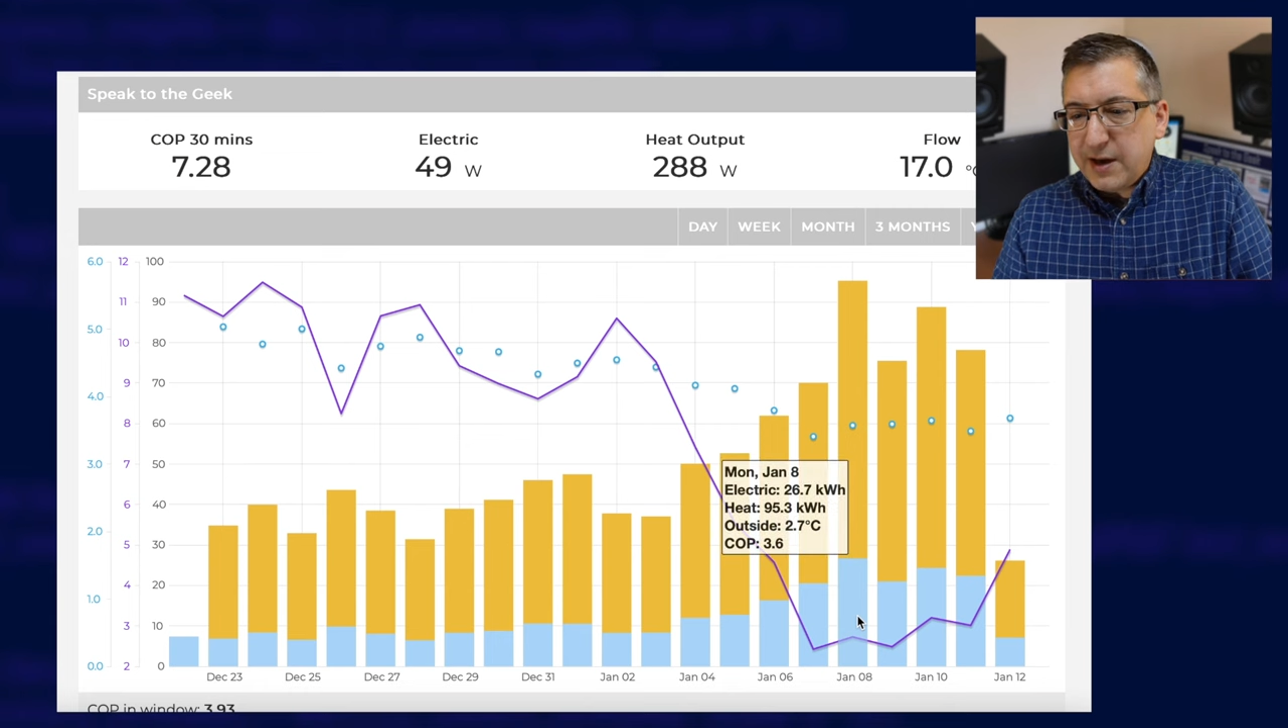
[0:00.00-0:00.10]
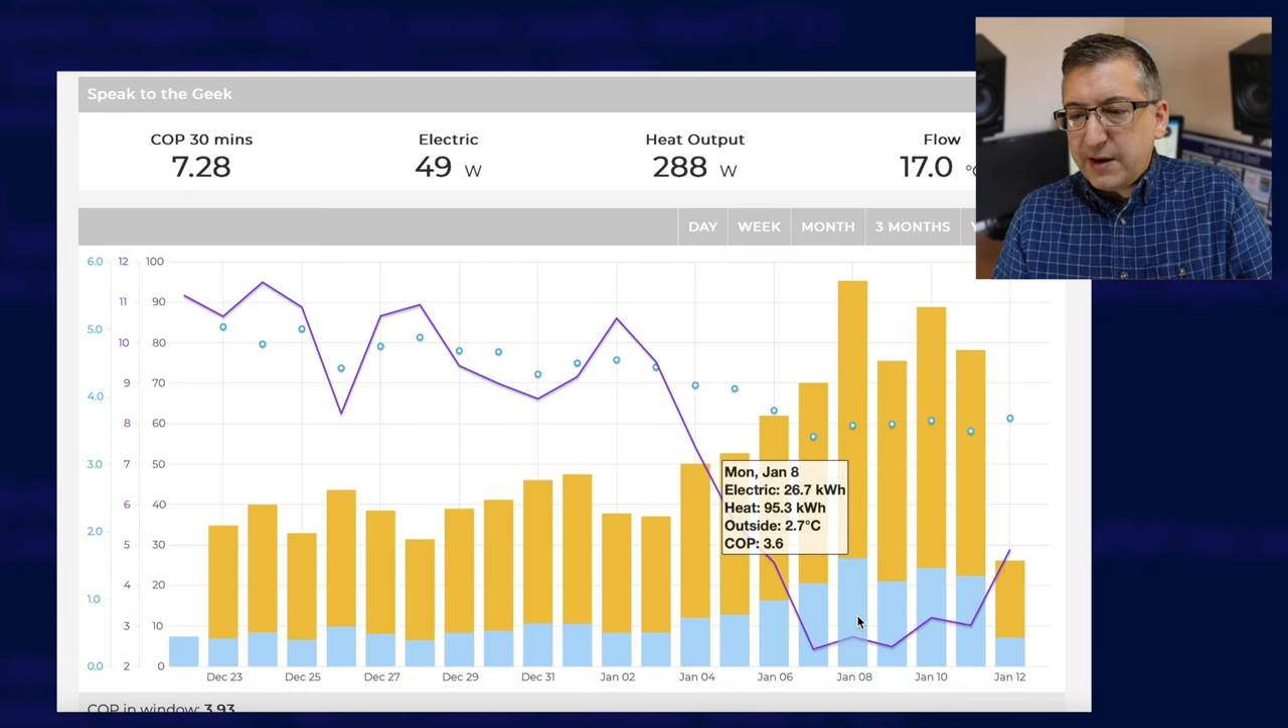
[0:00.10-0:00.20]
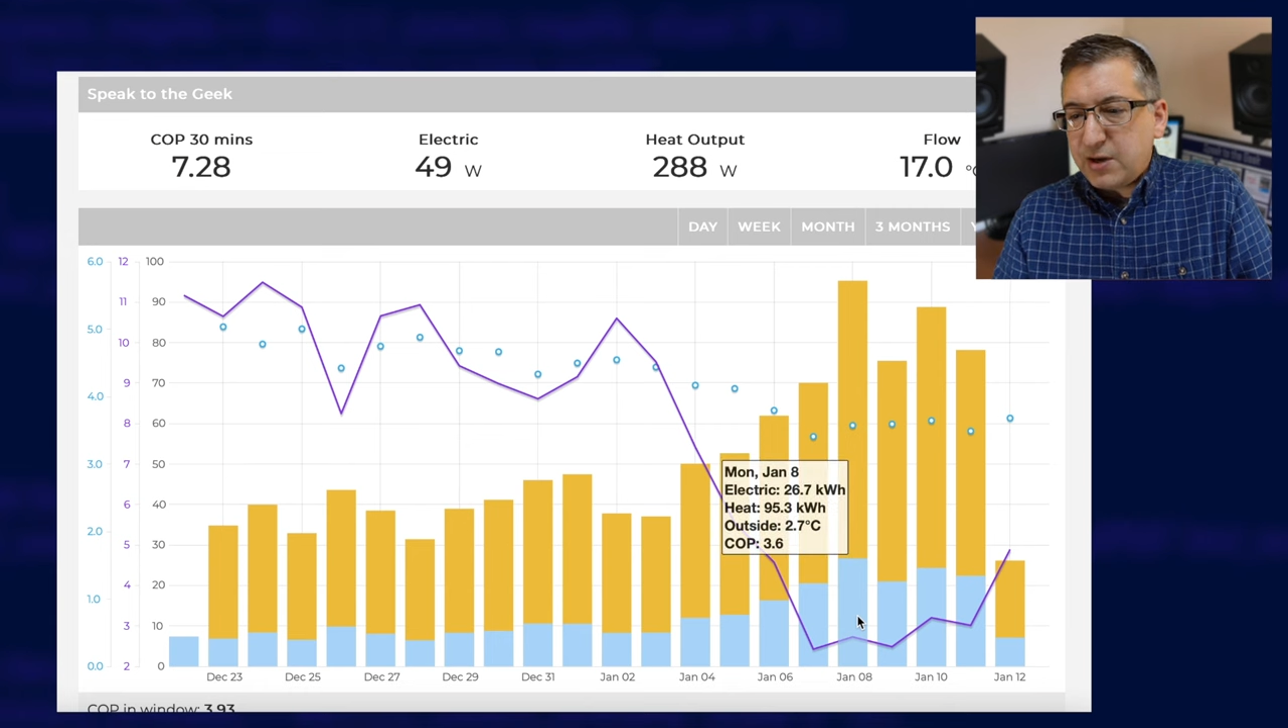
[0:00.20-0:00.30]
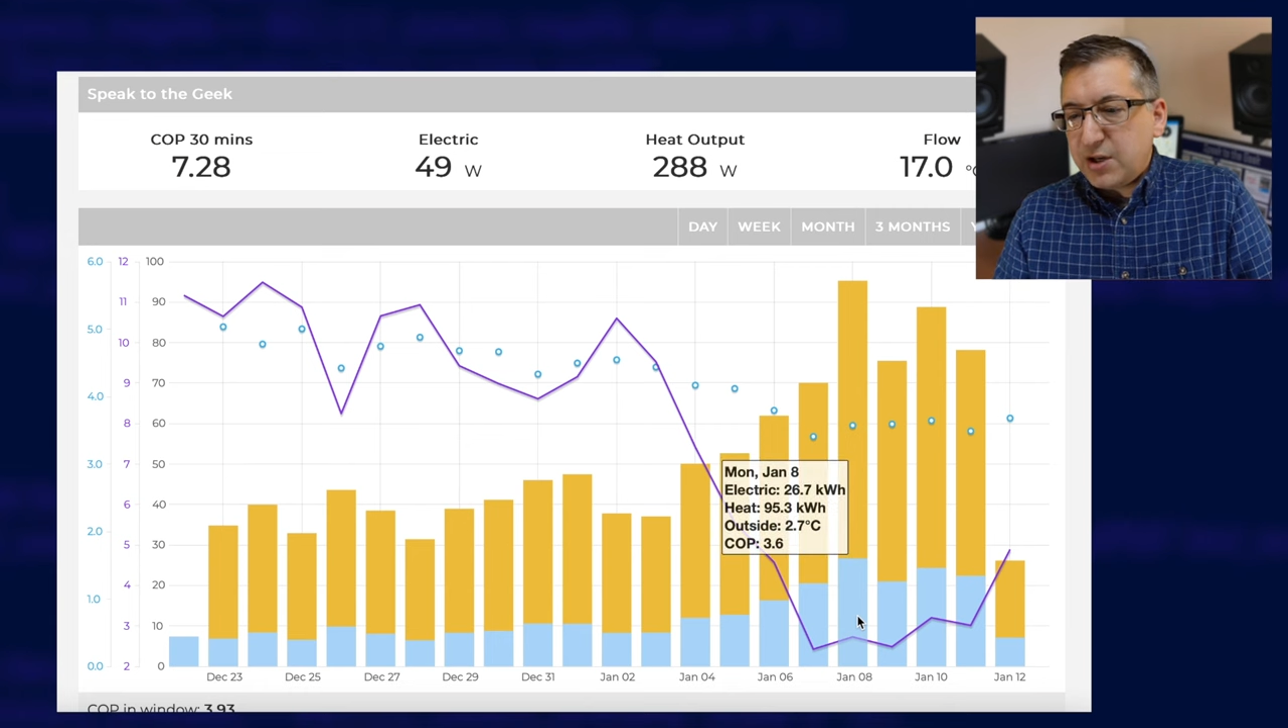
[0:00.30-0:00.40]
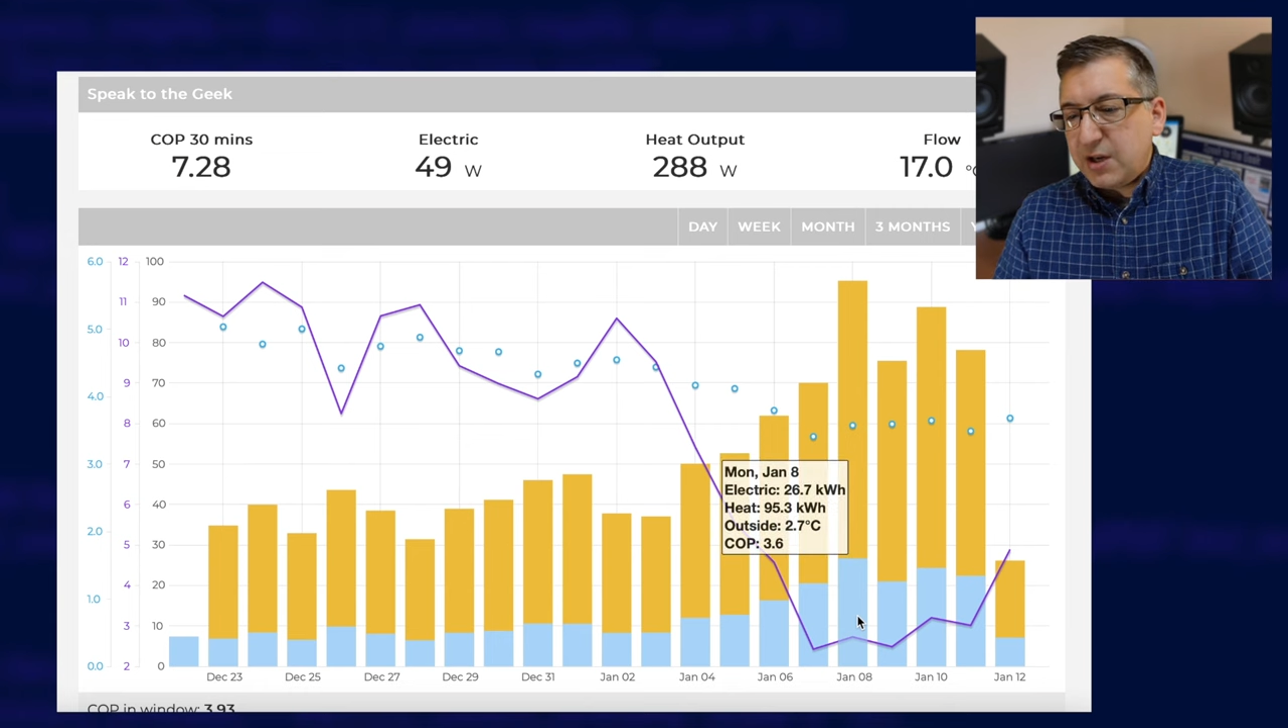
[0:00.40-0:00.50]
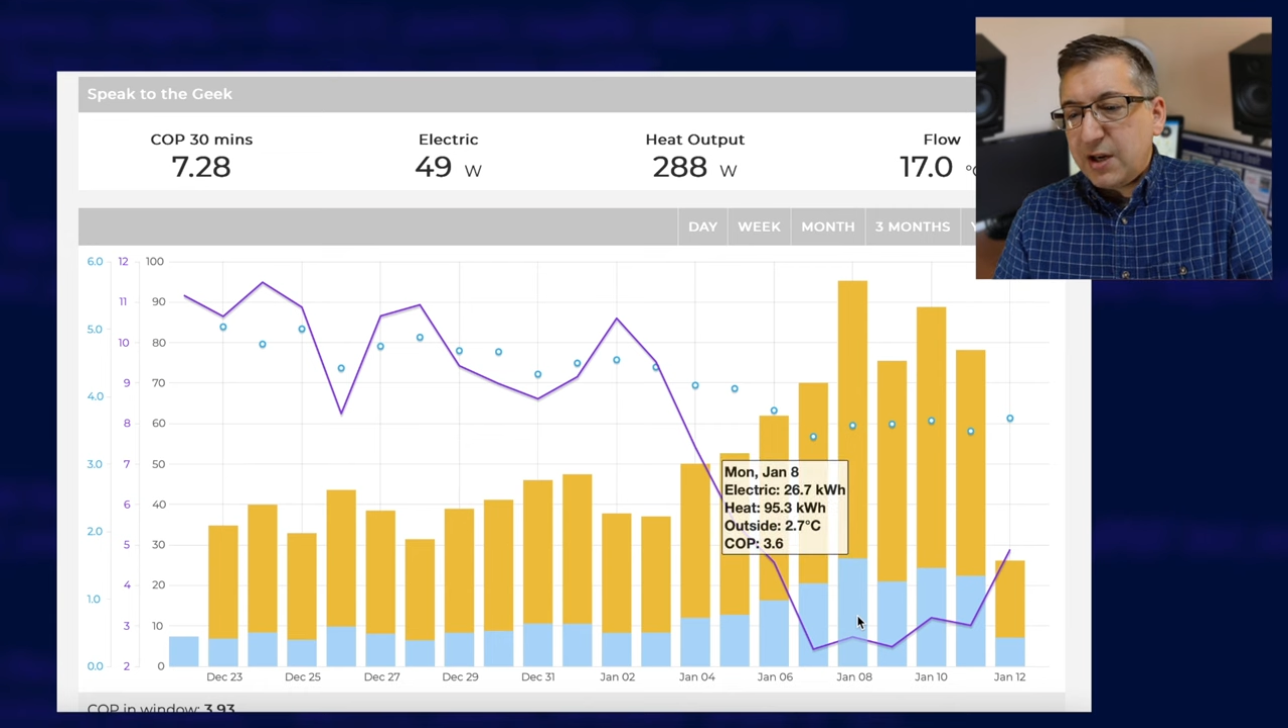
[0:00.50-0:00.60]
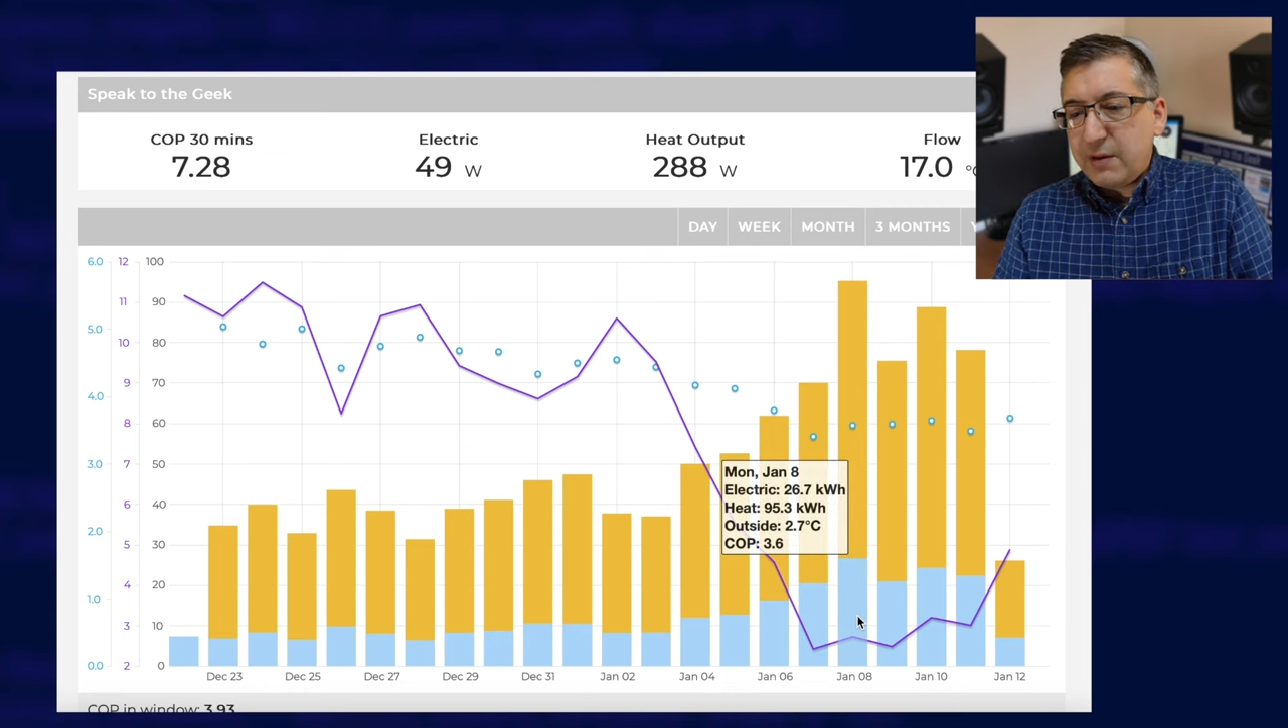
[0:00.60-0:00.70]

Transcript: energy